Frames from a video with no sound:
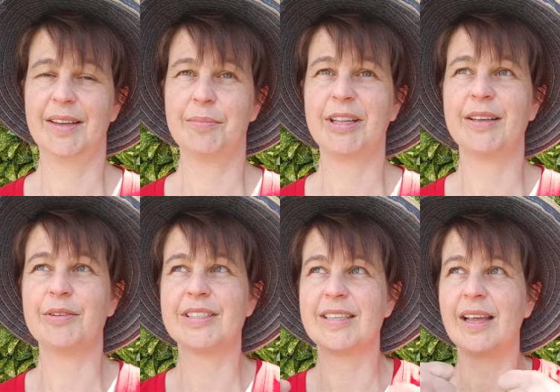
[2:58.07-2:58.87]
but there
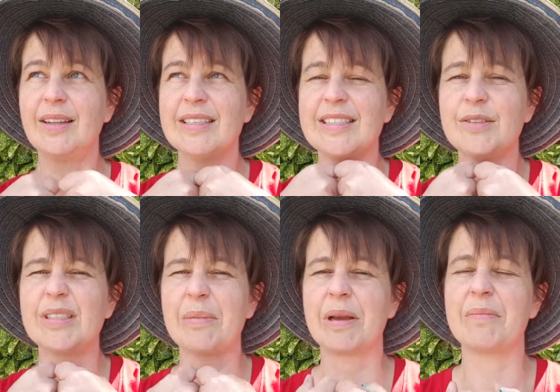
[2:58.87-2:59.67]
was still
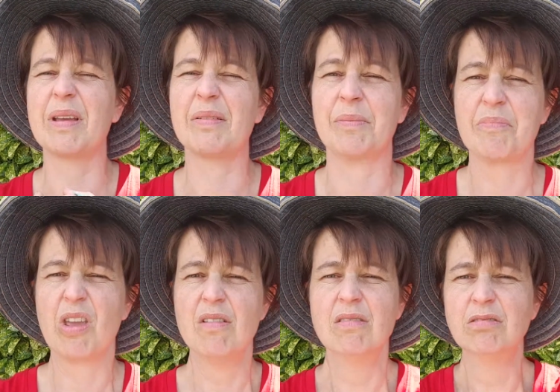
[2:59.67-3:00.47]
something in me like,
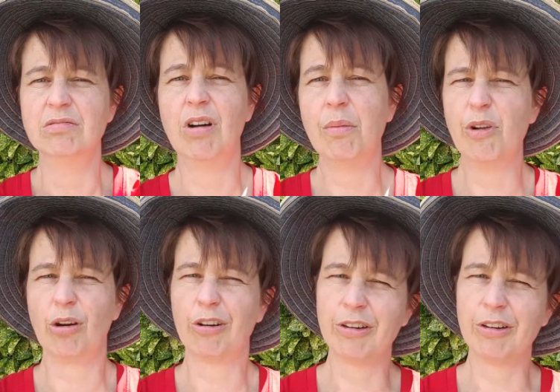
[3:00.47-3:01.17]
I'm not good